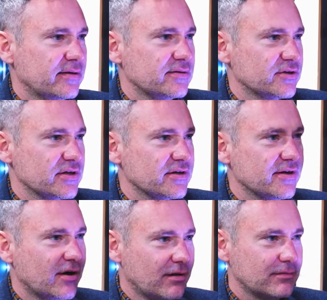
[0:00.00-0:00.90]
So you're
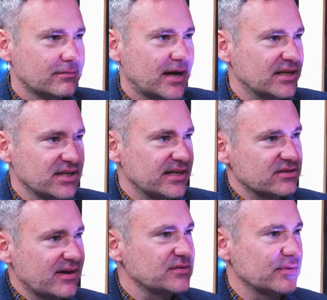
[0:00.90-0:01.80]
not actually
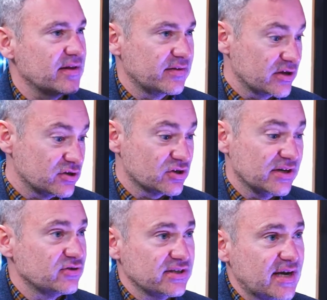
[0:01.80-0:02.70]
interacting with anything. You're just
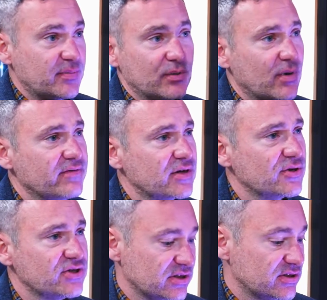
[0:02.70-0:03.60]
literally typing in whatever your
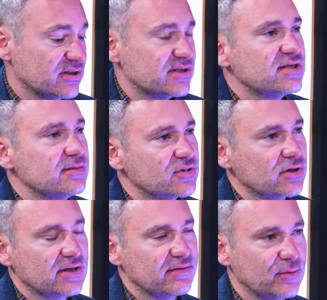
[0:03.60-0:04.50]
question is, and the system's
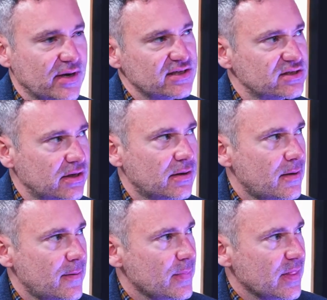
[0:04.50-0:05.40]
going to give you an answer.
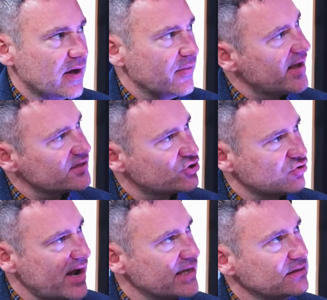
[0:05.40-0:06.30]
And that's
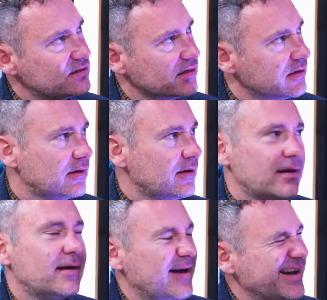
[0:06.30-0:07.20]
trying to,
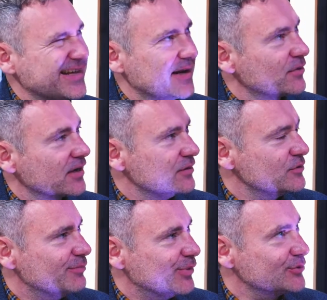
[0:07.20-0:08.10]
again, I'm kind of
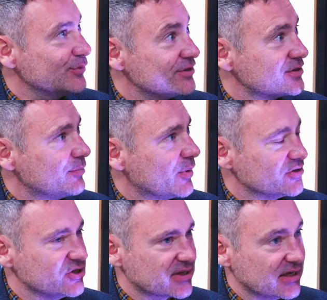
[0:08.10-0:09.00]
using buzzwords, so
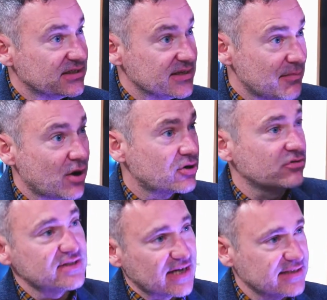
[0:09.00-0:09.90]
apologies, kind of
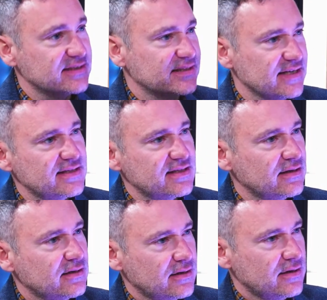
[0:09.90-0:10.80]
democratize the data.
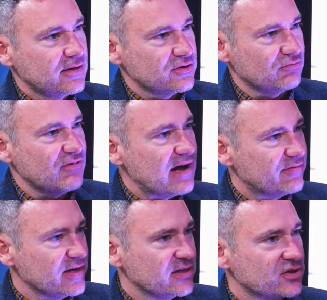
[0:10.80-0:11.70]
So rather
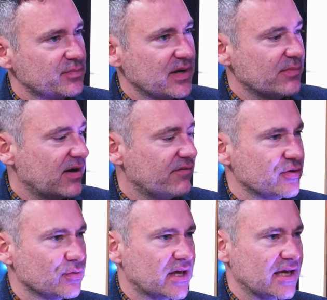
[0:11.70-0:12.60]
than it just being about a
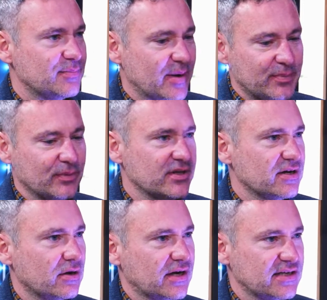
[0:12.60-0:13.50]
few key people within
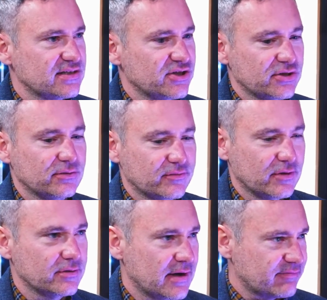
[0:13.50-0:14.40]
an organisation who've
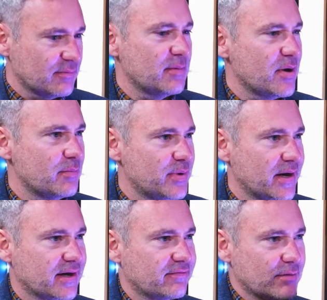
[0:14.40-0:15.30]
got, I've got my board
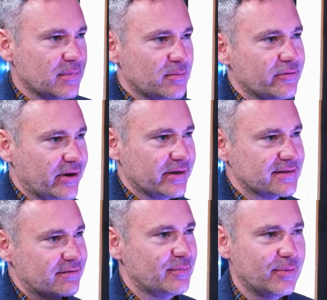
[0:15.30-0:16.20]
pack, I've got my monthly
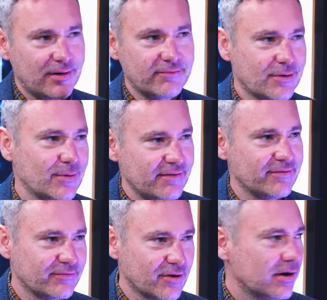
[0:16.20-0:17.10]
exec report, I've got whatever
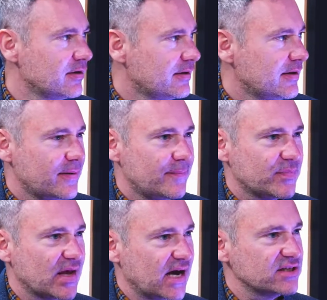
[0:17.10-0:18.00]
I've got.
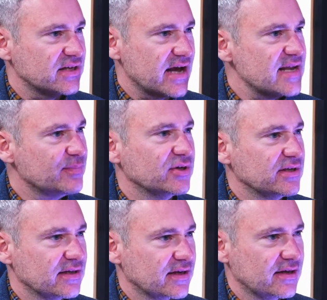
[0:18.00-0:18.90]
Actually, anybody
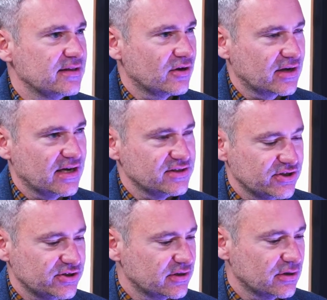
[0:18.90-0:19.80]
in the
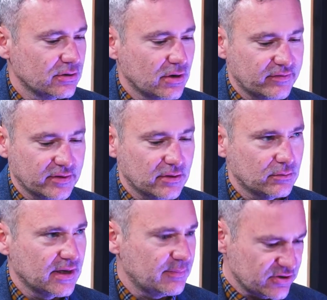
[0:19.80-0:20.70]
organisation can go off and go,
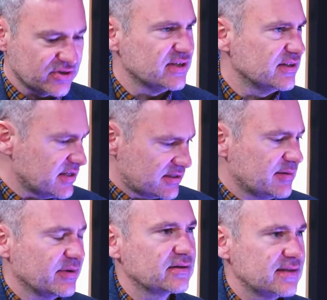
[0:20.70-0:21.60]
well, I'm interested in this. Tell
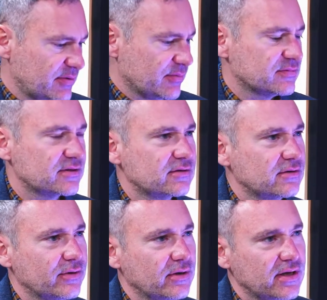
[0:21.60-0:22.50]
me what's
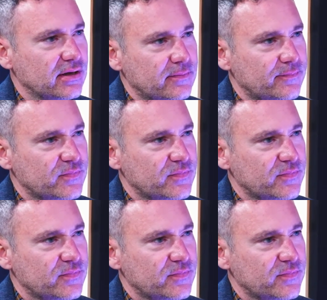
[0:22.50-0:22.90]
going on here.